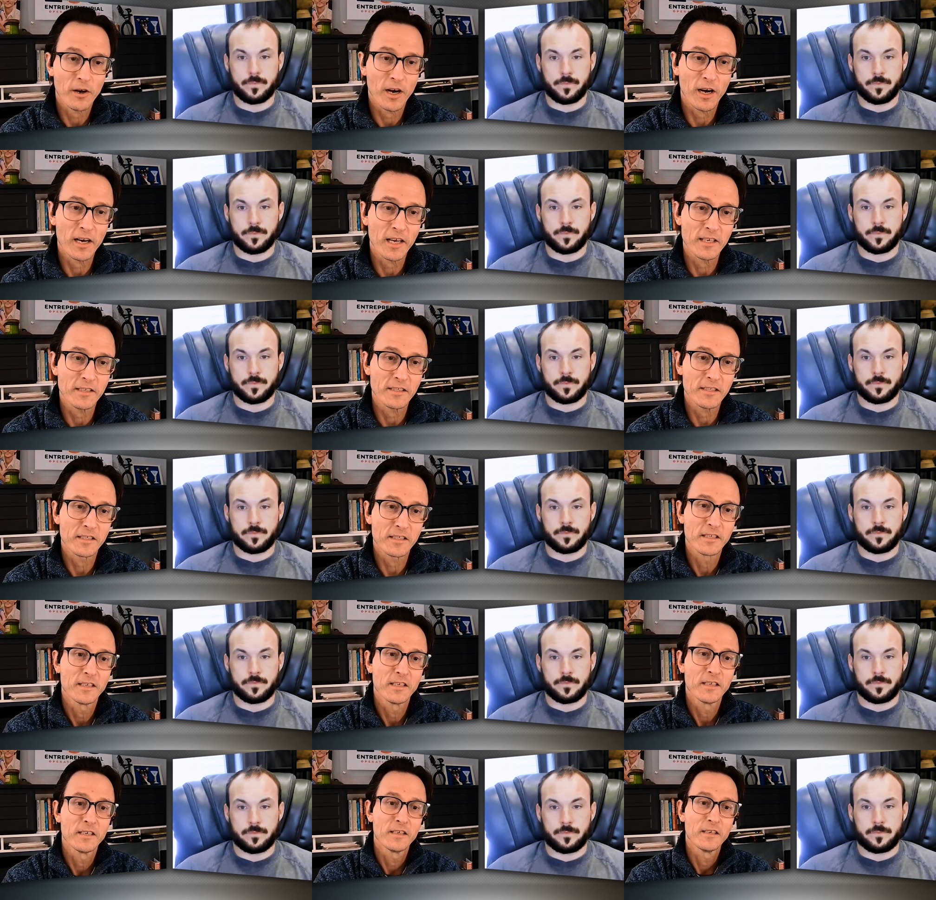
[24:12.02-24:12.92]
Speaker 1: audience,
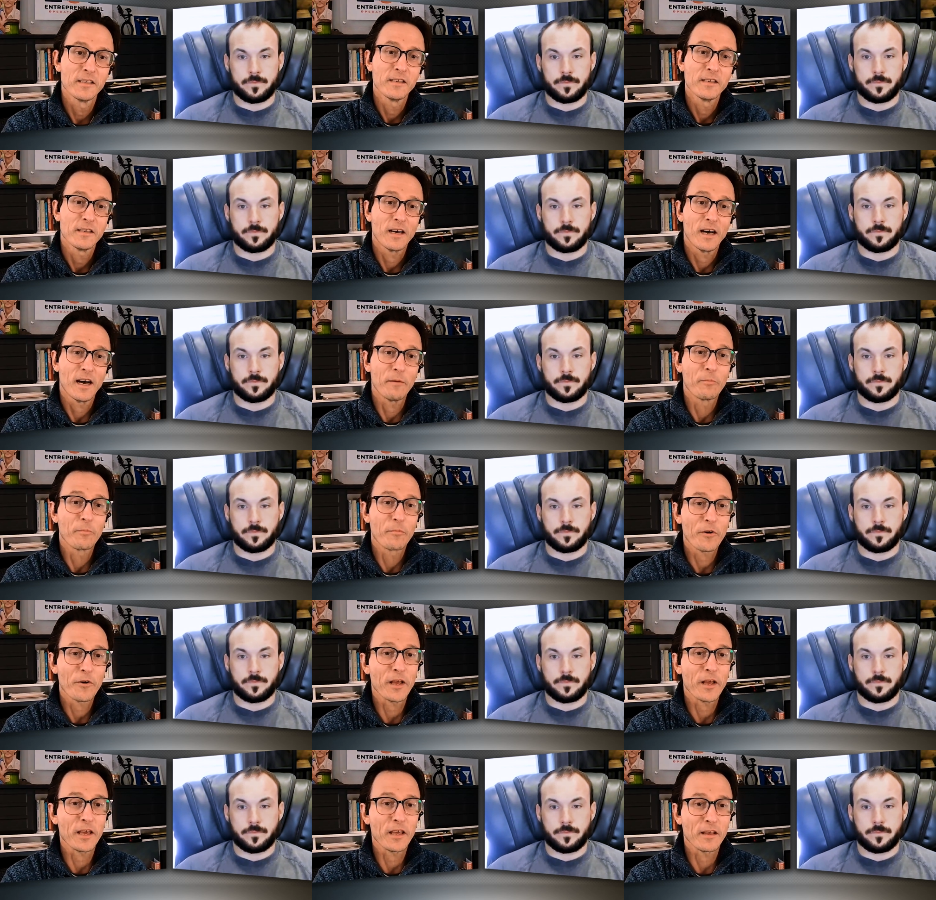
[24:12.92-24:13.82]
I'm
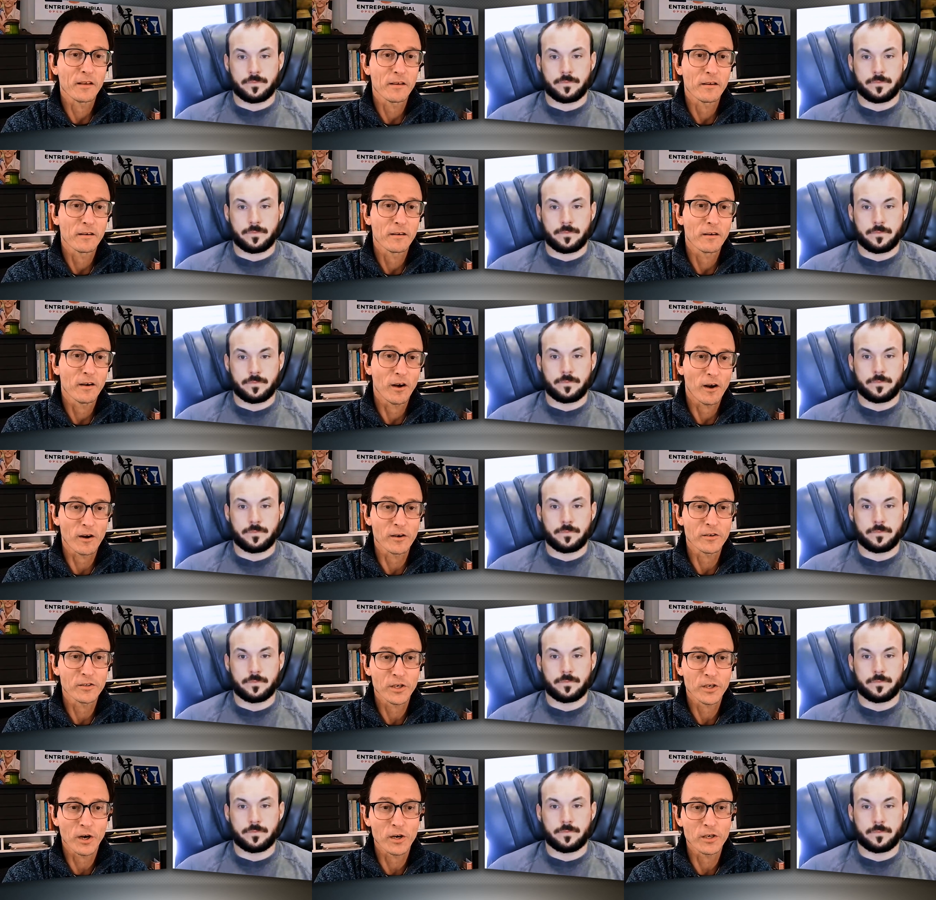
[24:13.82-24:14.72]
pretty
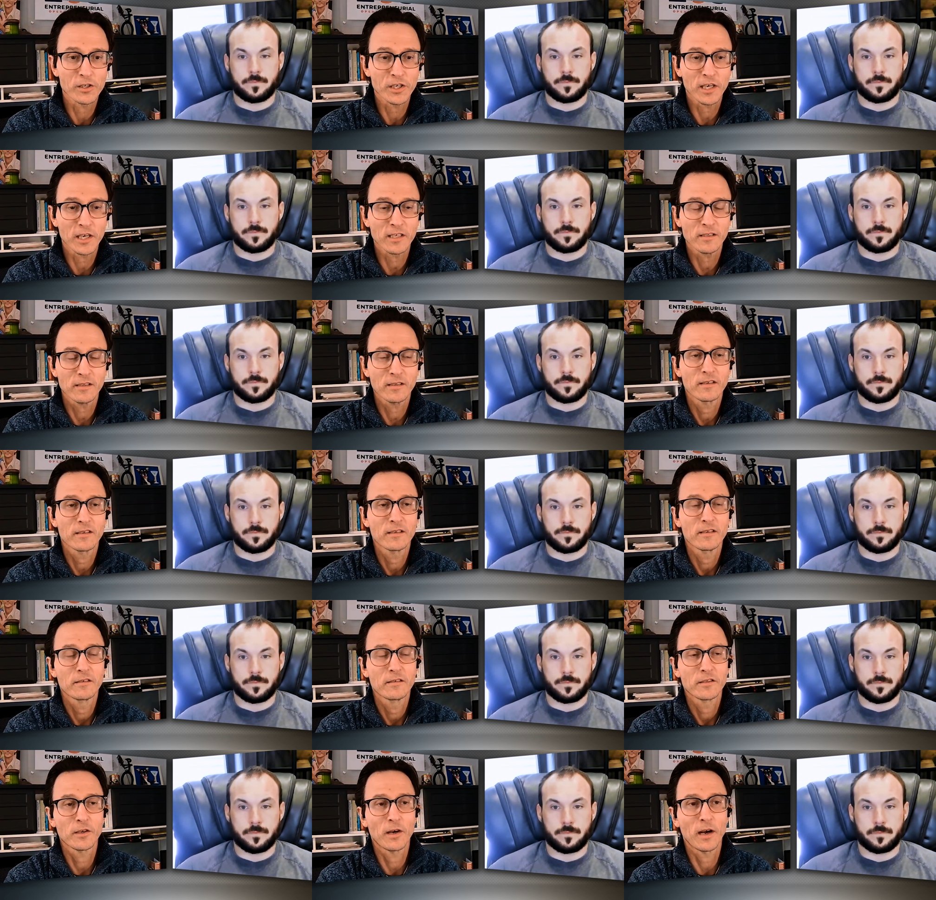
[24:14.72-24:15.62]
hard charging.
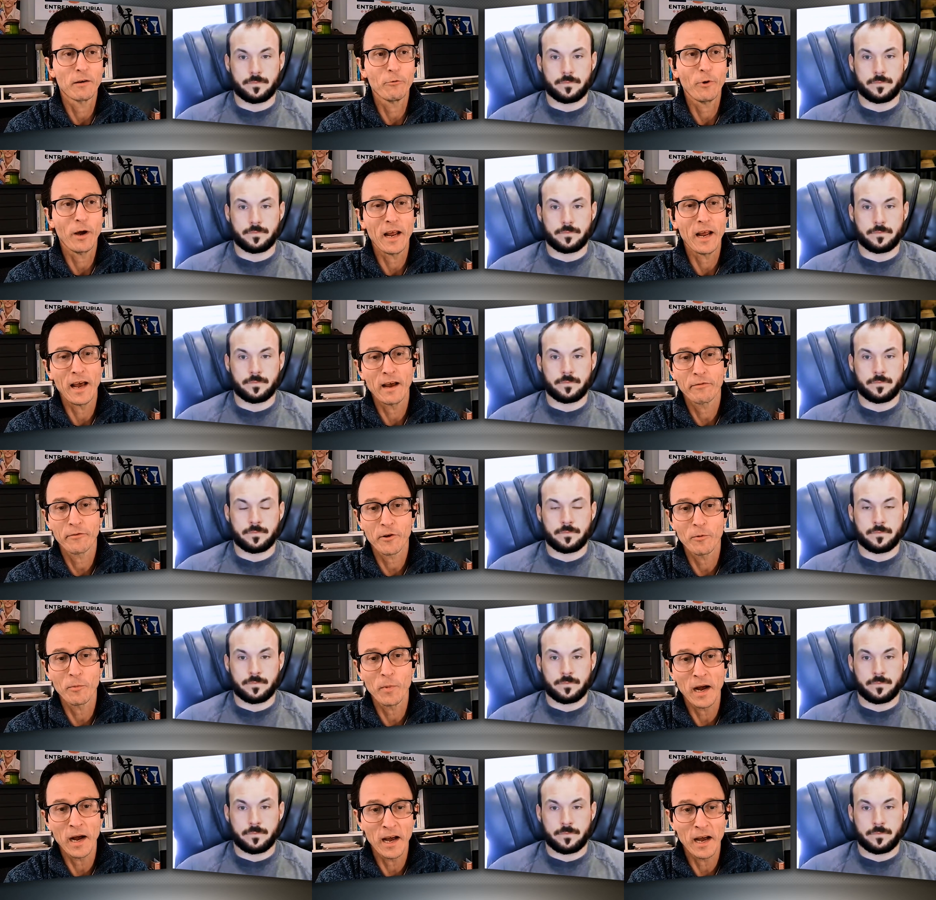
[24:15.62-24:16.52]
So I went
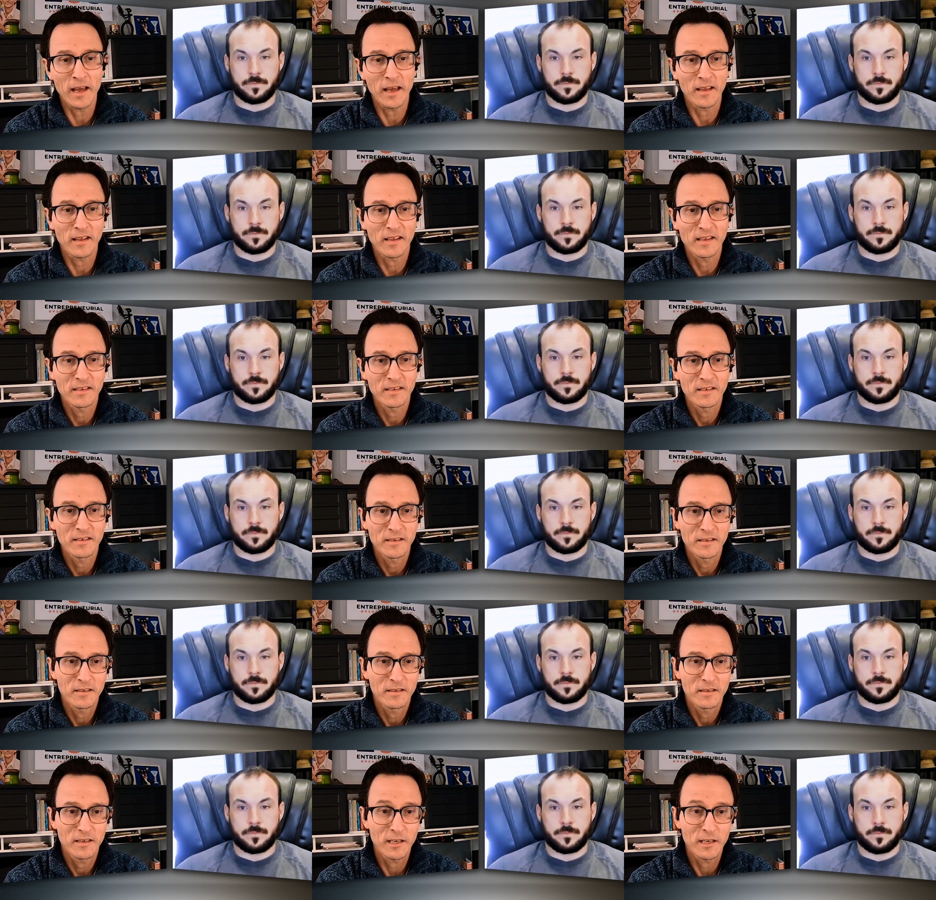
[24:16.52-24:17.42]
after my
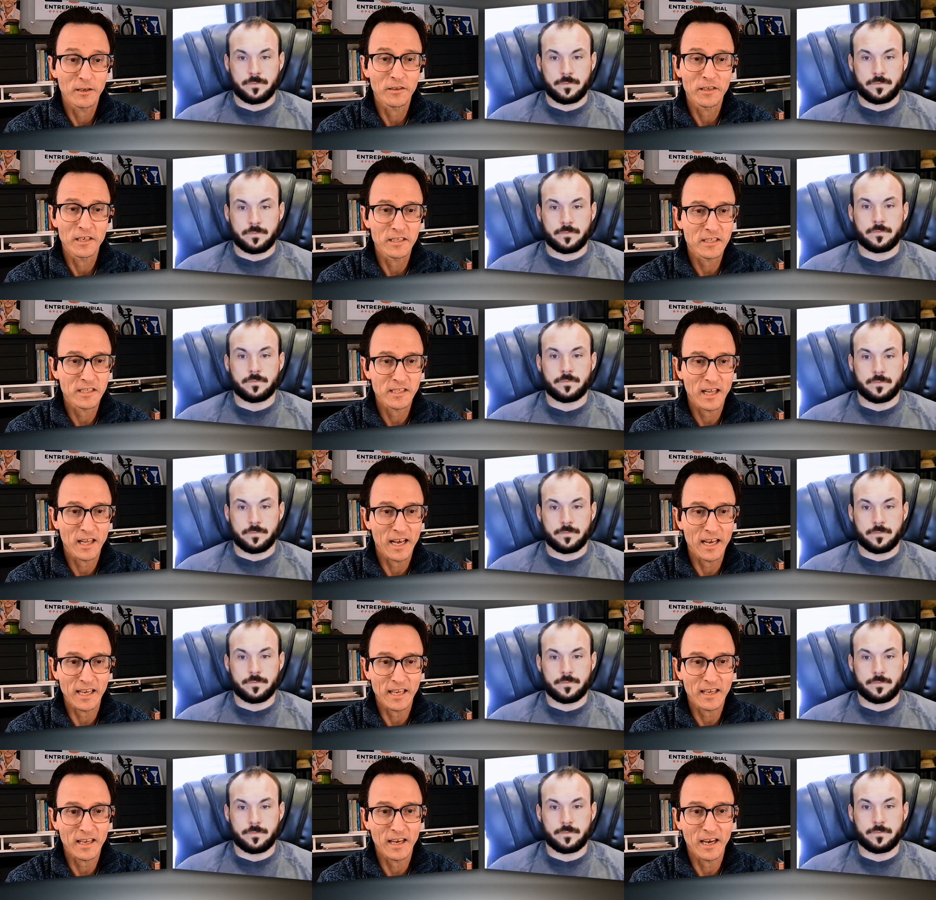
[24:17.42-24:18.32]
illness,
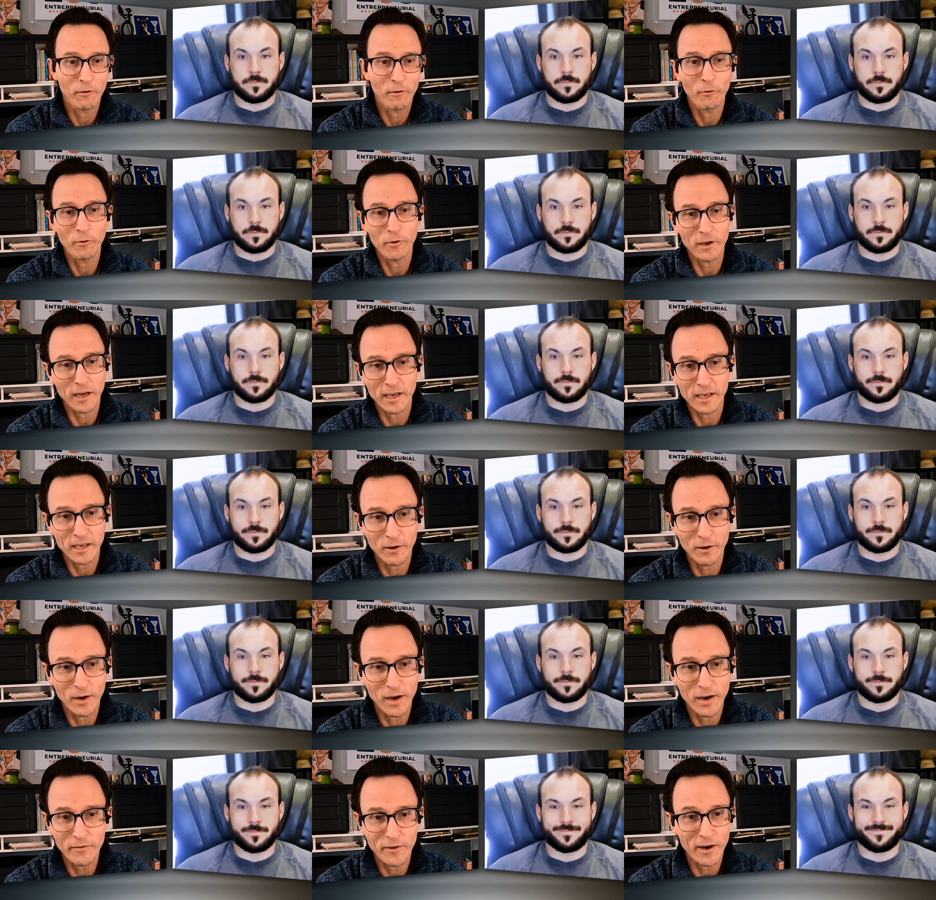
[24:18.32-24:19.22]
like I will, I
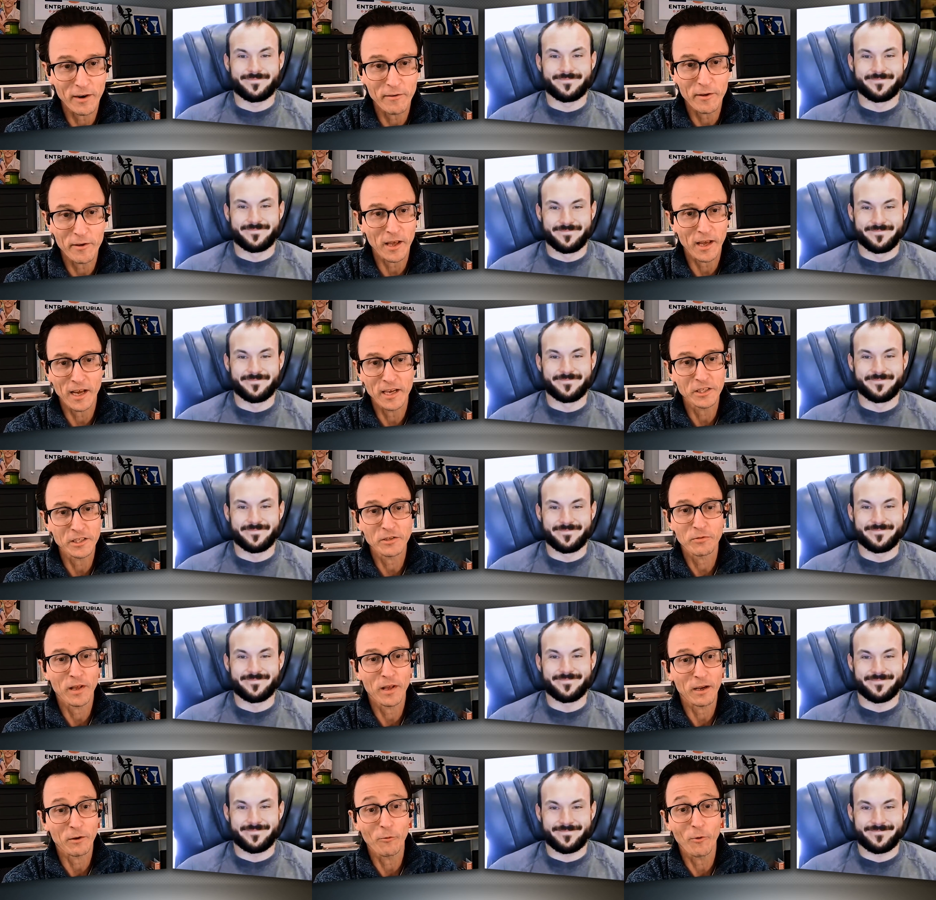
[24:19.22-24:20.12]
go after everything. I
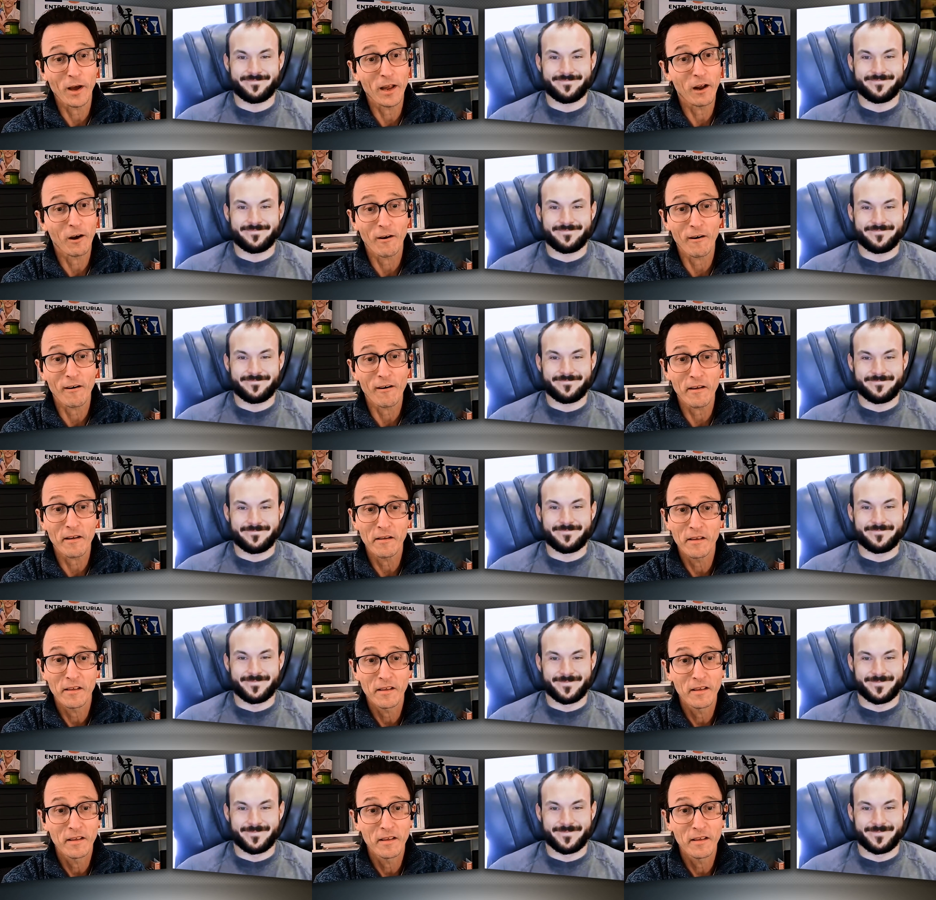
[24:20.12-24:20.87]
just like went hard.